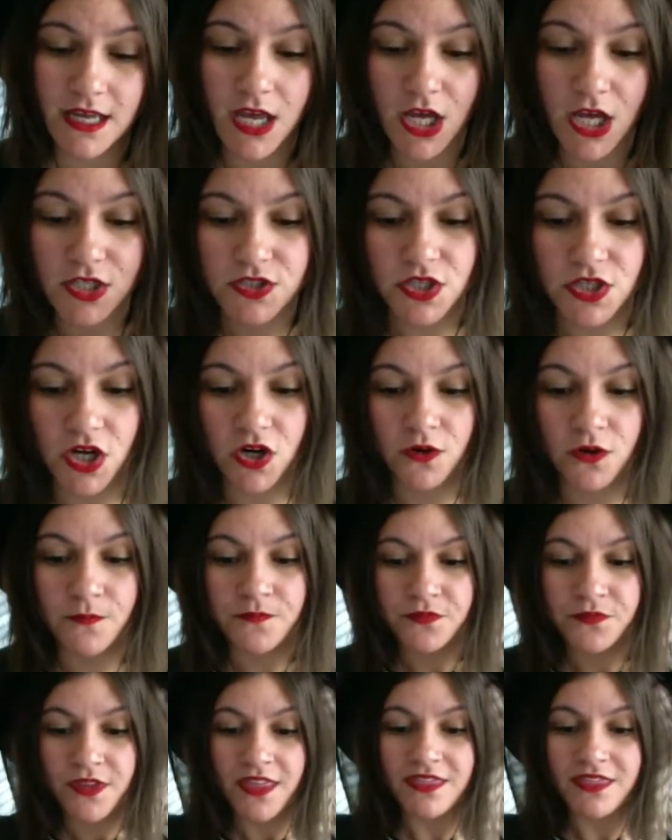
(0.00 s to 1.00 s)
So
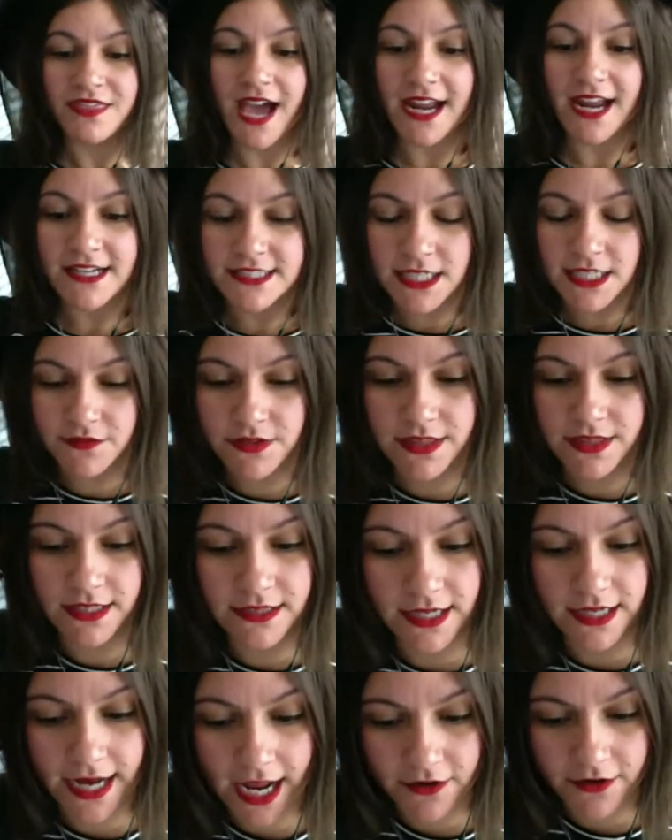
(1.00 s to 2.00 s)
that is everything that
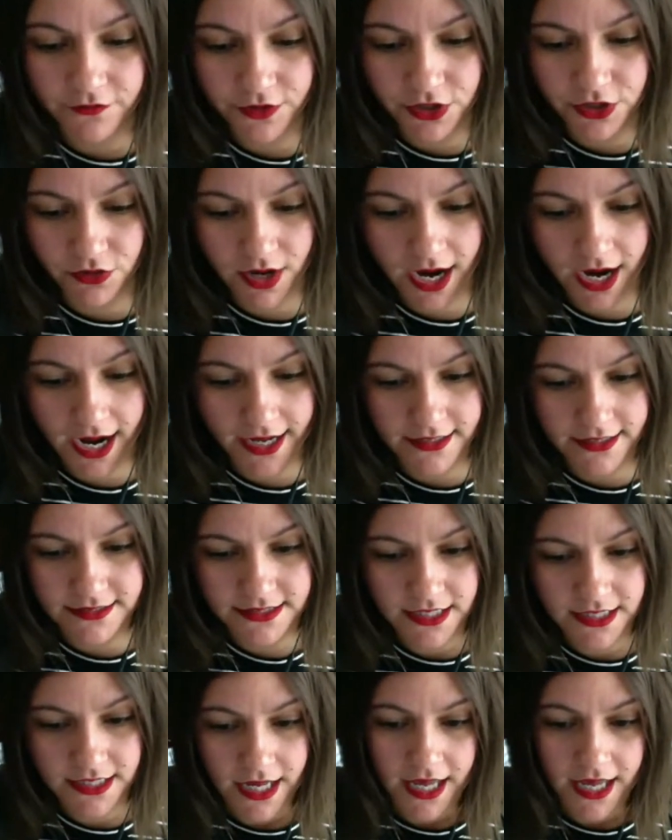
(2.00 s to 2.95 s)
I have for you guys